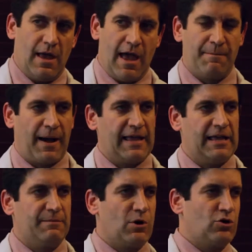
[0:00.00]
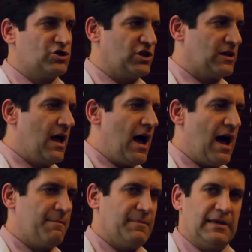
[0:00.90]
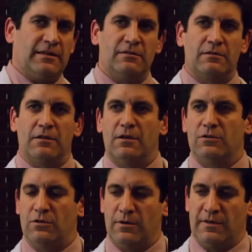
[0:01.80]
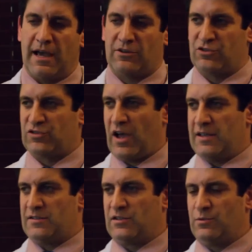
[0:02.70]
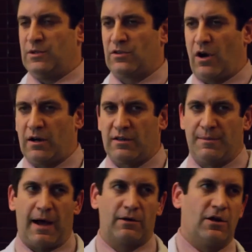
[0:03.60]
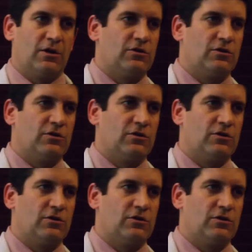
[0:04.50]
and by in motion, I mean doing the exercises that we talked about,